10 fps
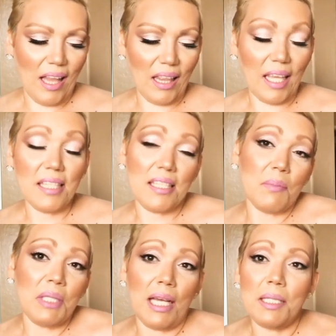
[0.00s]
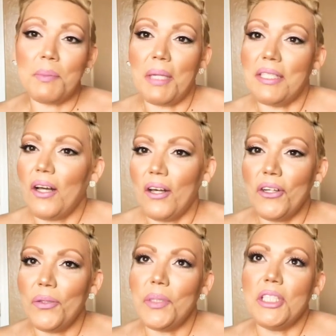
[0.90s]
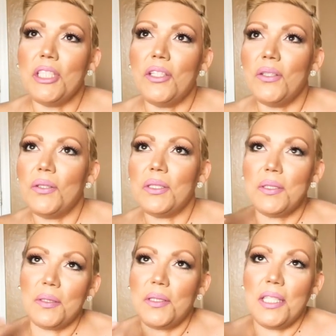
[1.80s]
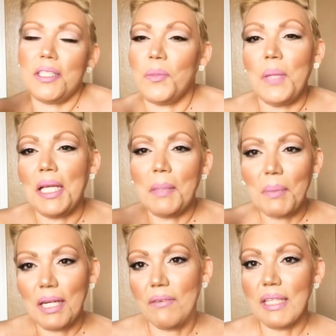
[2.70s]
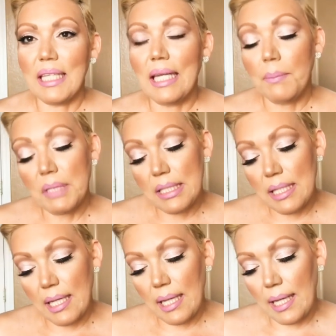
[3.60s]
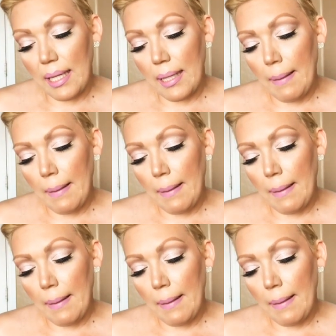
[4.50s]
like sometimes my daughter, when she does her makeup and everything, I'm just like,